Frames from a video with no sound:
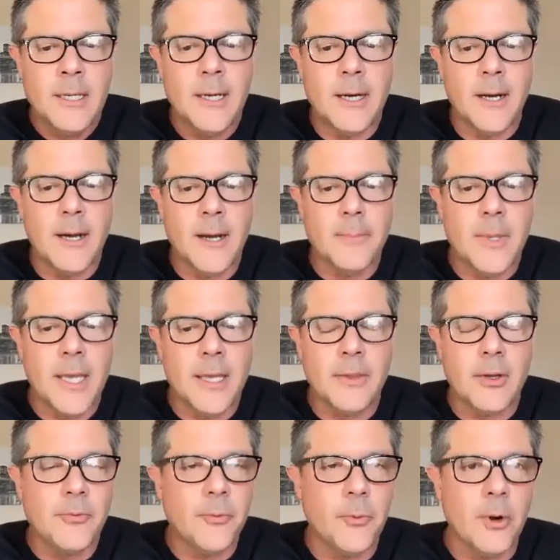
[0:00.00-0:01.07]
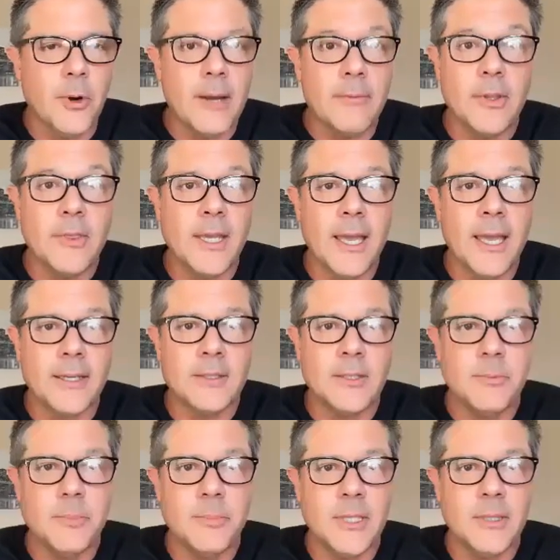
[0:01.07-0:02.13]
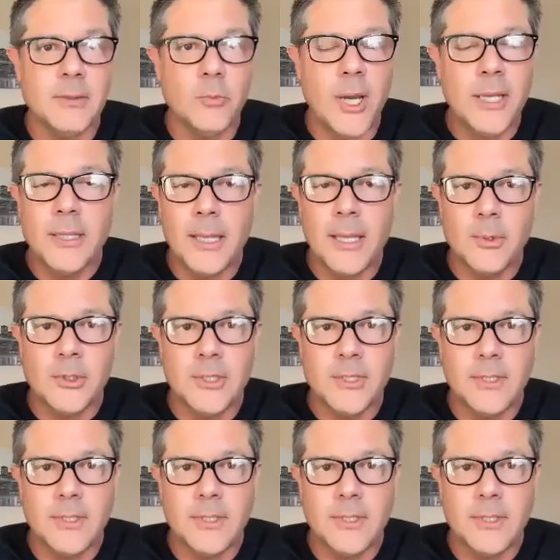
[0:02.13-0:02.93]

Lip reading: And therefore everything had to be white labeled,